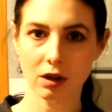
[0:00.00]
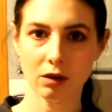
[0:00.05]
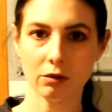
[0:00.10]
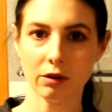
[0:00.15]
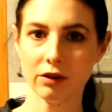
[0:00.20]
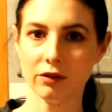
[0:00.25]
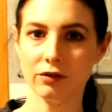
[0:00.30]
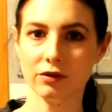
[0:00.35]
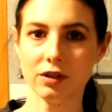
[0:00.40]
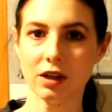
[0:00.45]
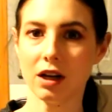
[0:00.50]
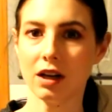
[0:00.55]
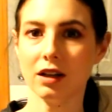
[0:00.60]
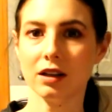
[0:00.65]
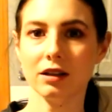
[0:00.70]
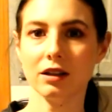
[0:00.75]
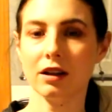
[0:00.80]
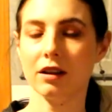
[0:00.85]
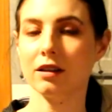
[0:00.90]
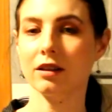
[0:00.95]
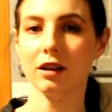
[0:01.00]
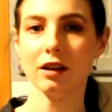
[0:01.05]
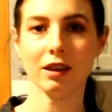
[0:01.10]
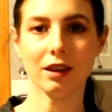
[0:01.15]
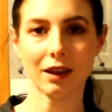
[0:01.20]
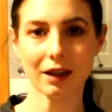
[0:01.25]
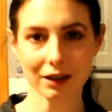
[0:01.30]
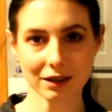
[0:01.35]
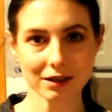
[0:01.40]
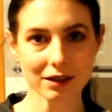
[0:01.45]
we've done the
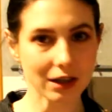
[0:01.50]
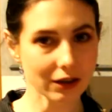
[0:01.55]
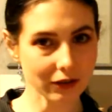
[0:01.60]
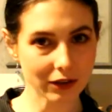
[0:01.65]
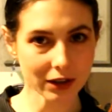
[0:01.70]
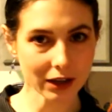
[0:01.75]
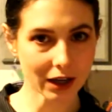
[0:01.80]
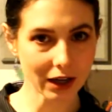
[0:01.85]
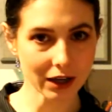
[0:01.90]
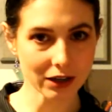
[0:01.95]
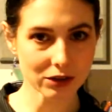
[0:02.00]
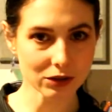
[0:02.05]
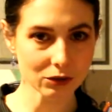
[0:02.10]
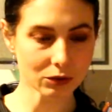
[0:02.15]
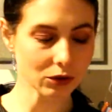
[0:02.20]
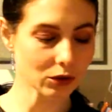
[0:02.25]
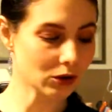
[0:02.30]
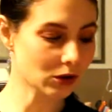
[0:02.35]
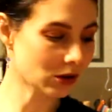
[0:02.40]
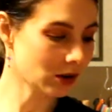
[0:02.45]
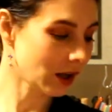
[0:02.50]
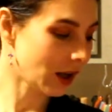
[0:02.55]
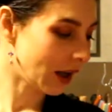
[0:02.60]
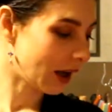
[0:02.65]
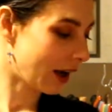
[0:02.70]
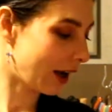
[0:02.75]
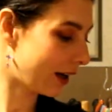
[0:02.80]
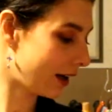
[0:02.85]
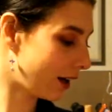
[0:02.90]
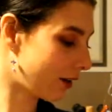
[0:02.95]
Thanksgiving casserole,
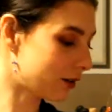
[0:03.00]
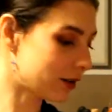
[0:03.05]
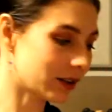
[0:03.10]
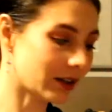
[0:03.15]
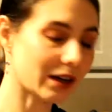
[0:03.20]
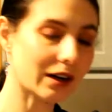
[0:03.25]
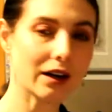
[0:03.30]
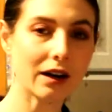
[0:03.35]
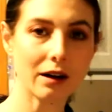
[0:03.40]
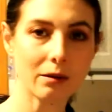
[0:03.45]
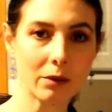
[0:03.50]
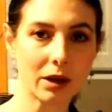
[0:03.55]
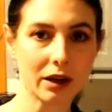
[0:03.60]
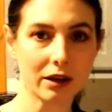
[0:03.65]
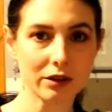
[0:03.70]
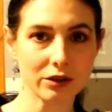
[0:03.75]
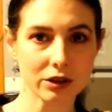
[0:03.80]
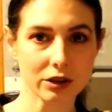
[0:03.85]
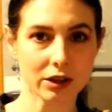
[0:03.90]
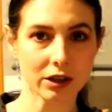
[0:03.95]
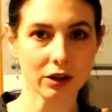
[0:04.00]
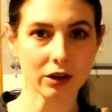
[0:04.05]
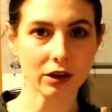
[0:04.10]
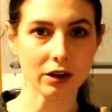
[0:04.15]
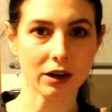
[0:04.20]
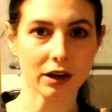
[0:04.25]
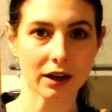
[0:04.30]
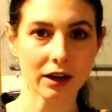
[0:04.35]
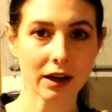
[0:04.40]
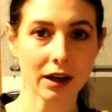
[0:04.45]
and now tonight I'm making turkey
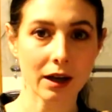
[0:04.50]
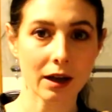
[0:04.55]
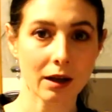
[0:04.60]
curry.